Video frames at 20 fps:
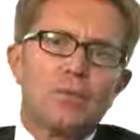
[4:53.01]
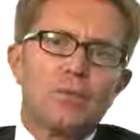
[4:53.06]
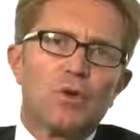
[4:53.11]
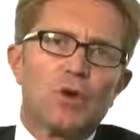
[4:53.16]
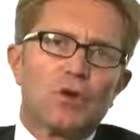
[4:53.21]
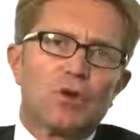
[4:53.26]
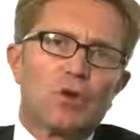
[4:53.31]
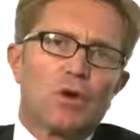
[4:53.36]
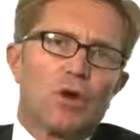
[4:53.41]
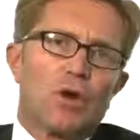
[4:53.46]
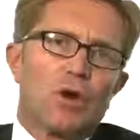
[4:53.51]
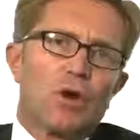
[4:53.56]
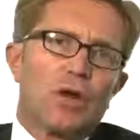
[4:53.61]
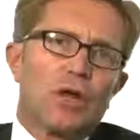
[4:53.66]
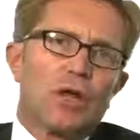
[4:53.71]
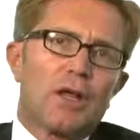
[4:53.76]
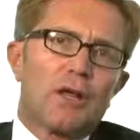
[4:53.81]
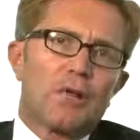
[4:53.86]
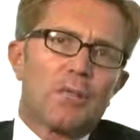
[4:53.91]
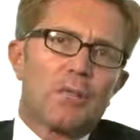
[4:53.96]
not
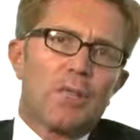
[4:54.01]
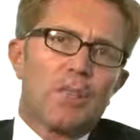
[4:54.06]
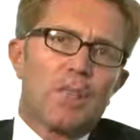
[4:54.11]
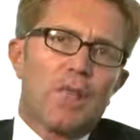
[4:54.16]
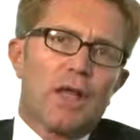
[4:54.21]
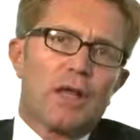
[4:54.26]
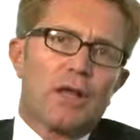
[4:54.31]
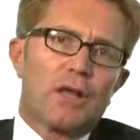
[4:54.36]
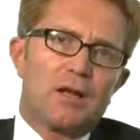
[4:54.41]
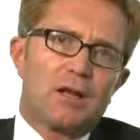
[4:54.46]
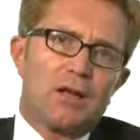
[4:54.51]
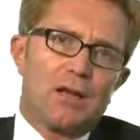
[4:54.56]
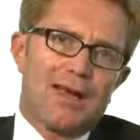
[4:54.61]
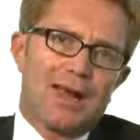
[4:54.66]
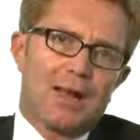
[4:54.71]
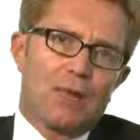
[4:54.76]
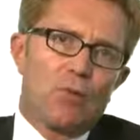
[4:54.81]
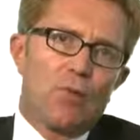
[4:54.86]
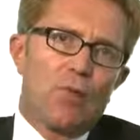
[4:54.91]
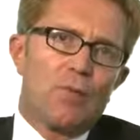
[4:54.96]
only in
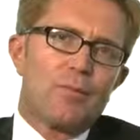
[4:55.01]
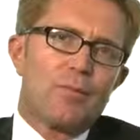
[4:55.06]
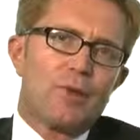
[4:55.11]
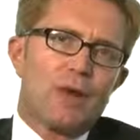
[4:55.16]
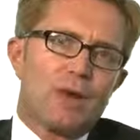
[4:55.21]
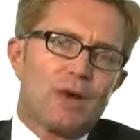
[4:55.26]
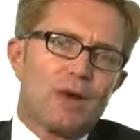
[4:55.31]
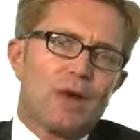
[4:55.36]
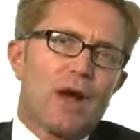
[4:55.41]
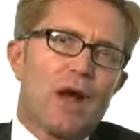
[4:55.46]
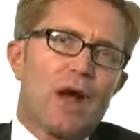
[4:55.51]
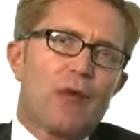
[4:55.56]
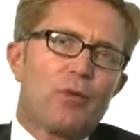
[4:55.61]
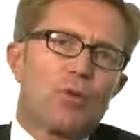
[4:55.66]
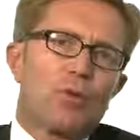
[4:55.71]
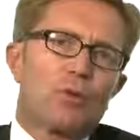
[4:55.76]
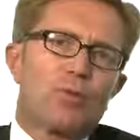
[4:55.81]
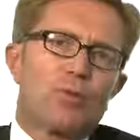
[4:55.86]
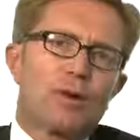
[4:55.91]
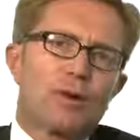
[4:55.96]
equipment and hardware,